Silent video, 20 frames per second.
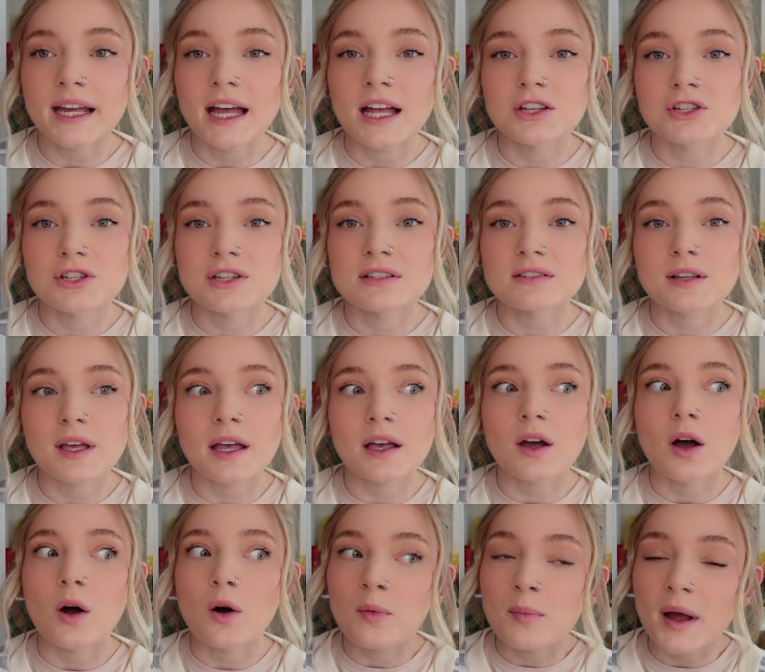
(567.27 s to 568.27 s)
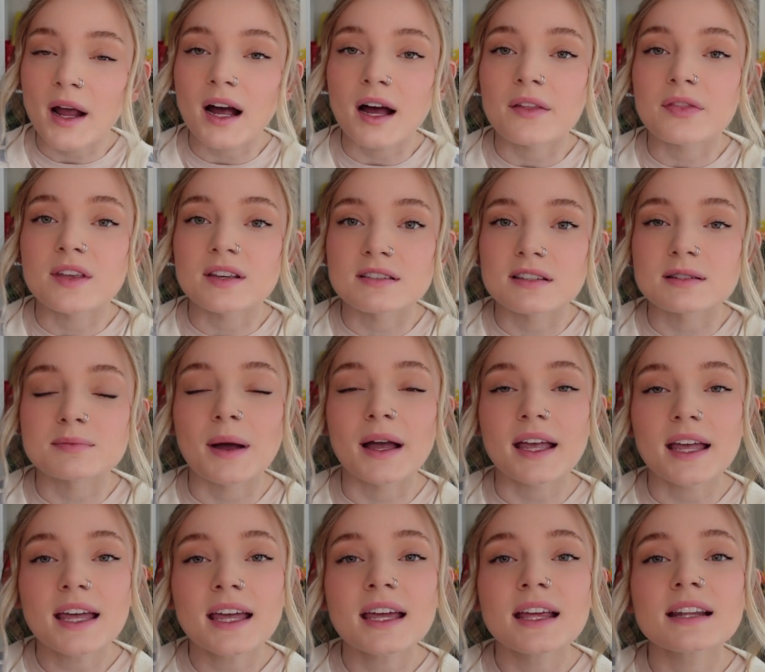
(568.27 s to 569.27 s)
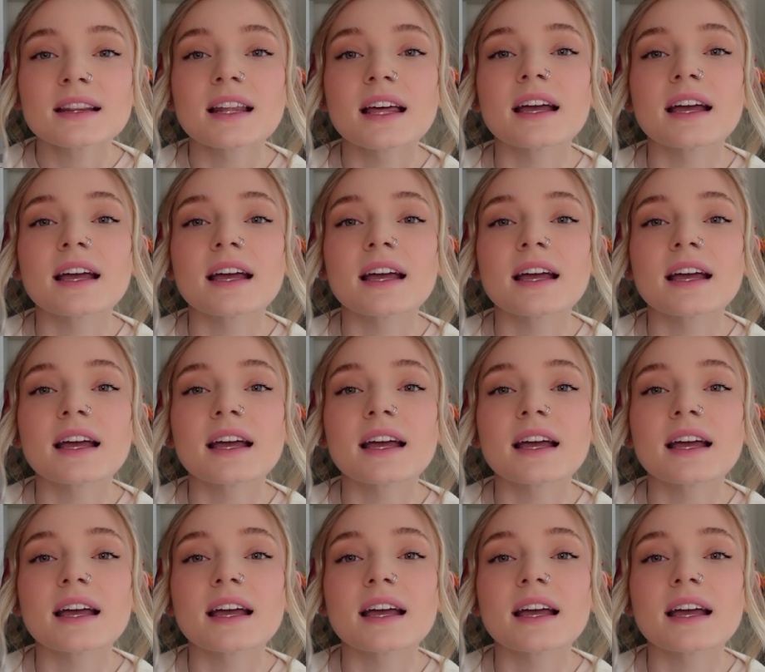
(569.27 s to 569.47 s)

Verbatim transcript: And she's like, oh my God, this is my in.